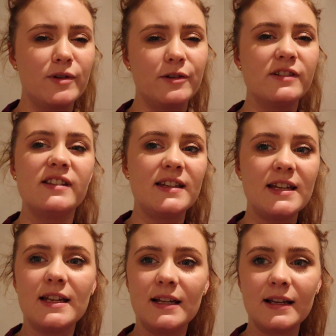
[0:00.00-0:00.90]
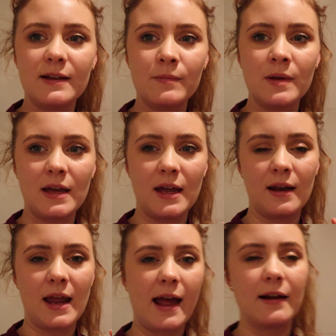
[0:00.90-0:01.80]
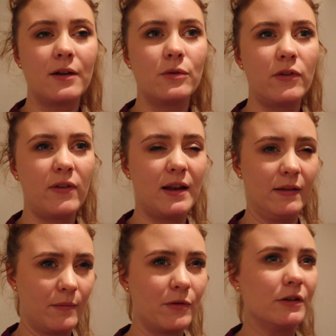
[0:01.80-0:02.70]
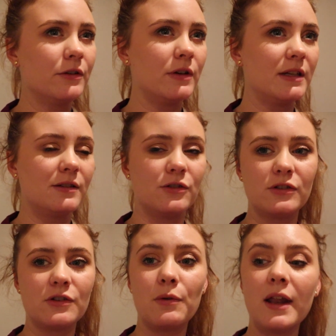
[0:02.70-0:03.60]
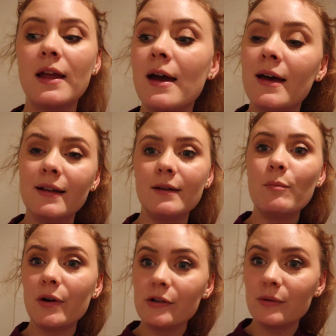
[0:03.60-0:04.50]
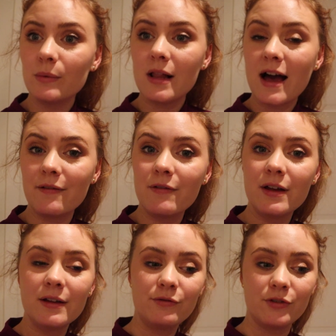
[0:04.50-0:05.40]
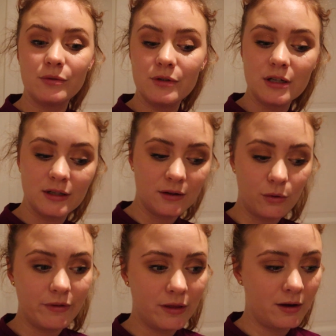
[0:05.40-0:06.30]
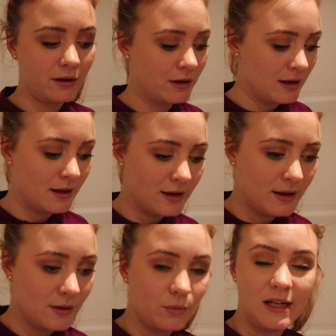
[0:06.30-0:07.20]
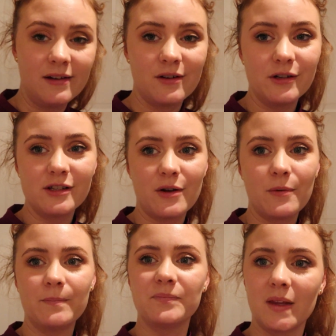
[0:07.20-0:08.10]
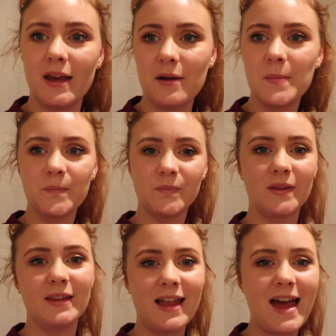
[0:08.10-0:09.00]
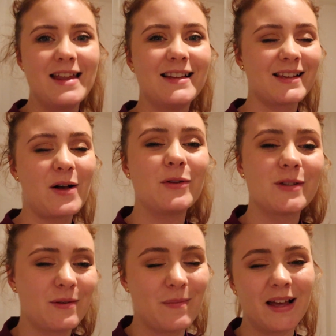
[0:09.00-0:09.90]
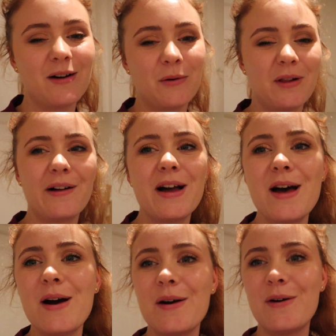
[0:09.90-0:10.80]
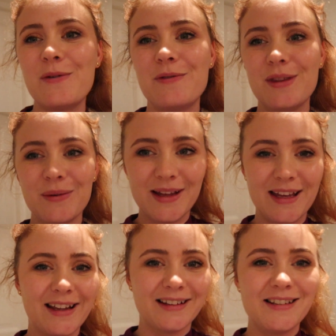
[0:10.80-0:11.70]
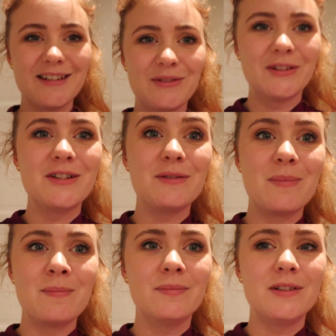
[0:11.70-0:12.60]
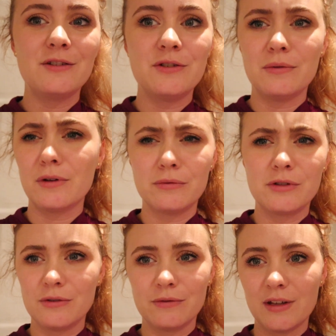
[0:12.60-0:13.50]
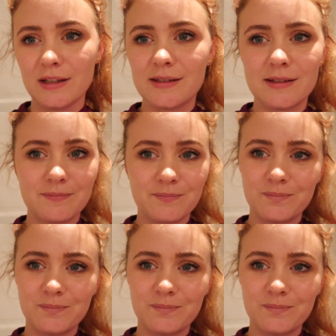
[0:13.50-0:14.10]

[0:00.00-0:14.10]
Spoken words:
bird seed in them and hang those in some of the trees, just so that the birds will have food over the winter. So yeah, that's also my goal over the weekend, to do those two things.